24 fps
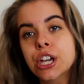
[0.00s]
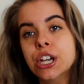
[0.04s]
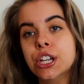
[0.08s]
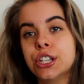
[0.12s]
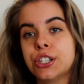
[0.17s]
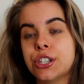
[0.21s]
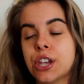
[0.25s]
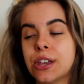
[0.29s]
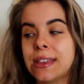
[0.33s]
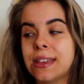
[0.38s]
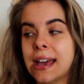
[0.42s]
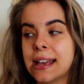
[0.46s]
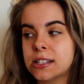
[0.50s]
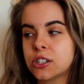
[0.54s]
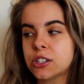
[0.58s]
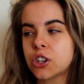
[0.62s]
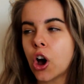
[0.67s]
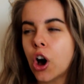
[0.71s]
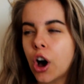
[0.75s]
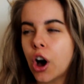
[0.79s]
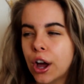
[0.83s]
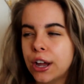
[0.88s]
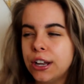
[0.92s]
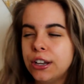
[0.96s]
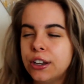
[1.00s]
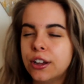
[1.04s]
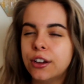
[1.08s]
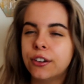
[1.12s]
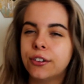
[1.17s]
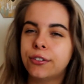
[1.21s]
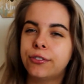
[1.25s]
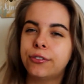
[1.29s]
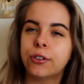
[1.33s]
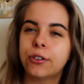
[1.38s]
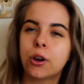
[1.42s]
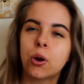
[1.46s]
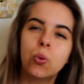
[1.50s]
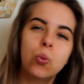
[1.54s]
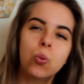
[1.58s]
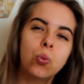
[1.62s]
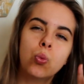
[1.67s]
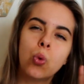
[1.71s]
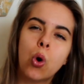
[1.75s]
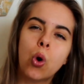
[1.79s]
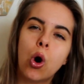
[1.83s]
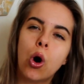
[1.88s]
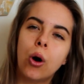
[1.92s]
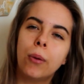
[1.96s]
so that's kind of
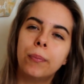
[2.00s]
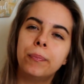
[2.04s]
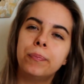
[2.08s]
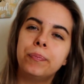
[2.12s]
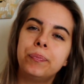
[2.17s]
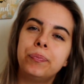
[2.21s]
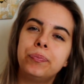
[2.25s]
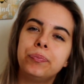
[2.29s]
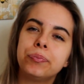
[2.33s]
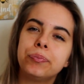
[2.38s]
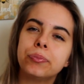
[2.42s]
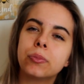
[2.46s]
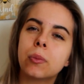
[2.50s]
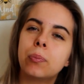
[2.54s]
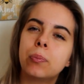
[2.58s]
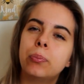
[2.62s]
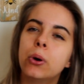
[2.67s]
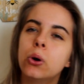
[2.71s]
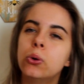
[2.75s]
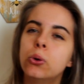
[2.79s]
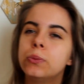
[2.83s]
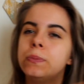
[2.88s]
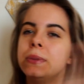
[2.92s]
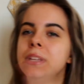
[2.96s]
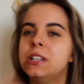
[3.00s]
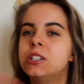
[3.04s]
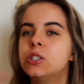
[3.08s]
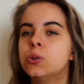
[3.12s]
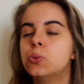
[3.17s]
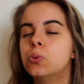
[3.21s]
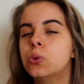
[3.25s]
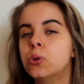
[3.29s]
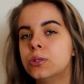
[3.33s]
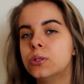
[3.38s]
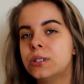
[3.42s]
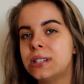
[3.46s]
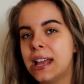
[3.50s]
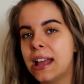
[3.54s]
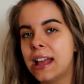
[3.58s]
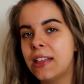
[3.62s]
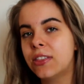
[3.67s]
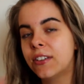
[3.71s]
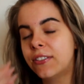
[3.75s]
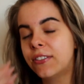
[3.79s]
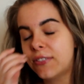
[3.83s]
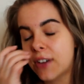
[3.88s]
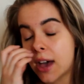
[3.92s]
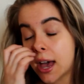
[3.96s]
what pulled me towards it in
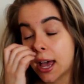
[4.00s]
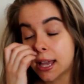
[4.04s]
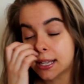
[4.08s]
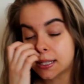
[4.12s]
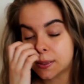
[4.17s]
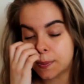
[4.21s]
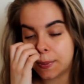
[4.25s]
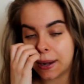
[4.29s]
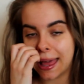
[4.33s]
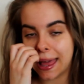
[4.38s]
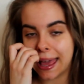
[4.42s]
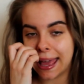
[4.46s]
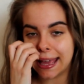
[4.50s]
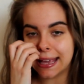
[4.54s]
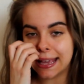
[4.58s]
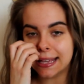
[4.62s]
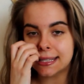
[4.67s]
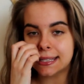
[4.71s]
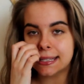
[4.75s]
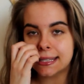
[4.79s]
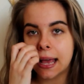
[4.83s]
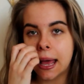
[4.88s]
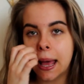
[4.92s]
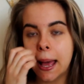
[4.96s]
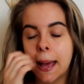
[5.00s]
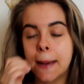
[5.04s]
the first place.